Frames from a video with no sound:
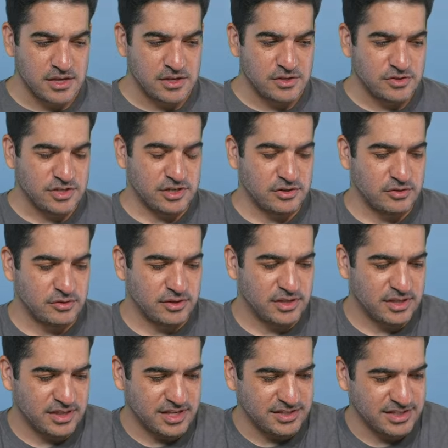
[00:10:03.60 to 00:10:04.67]
So
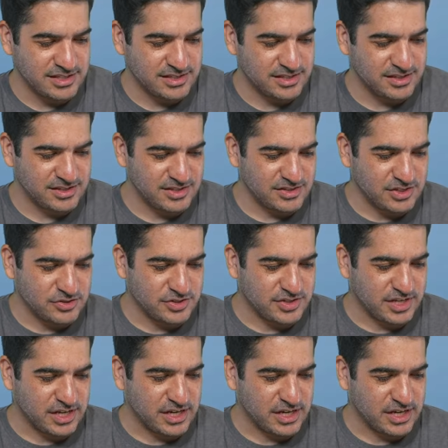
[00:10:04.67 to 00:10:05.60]
this is interesting.